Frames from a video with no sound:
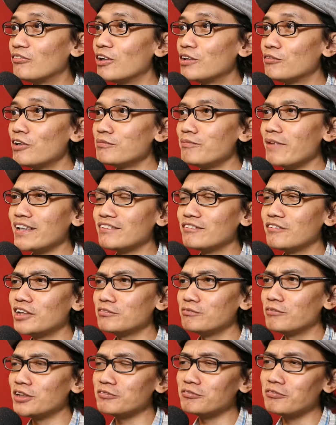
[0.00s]
what
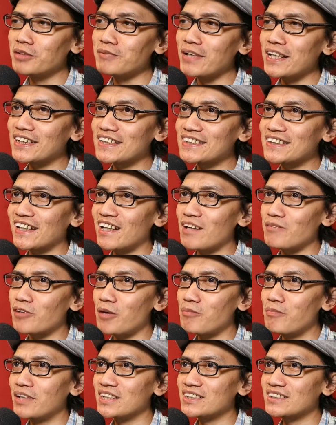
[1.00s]
made the stand-up
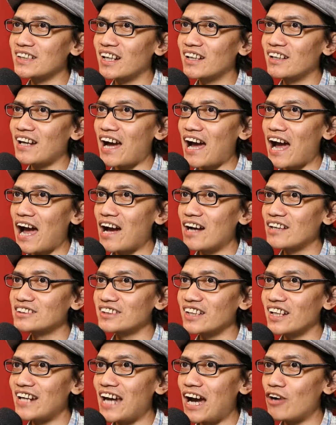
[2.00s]
comedy
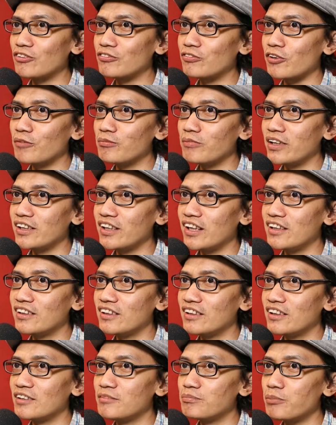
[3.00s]
stand out from any
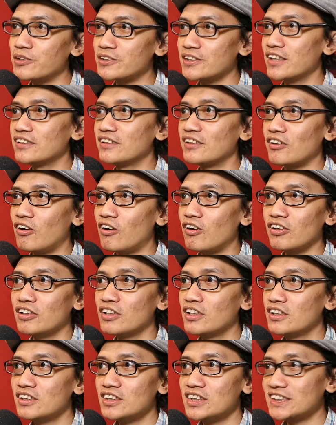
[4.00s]
other presenter or
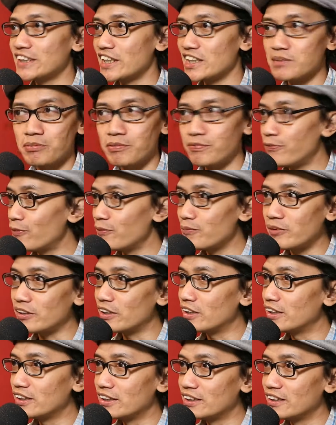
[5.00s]
stage
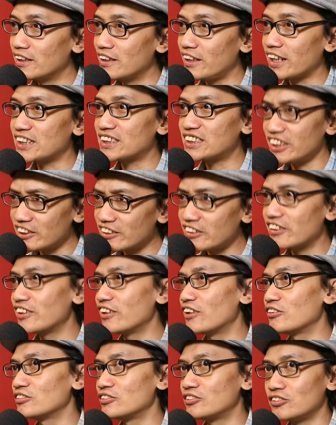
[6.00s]
performer, like
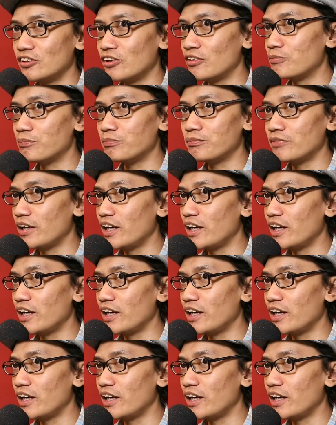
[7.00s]
singer or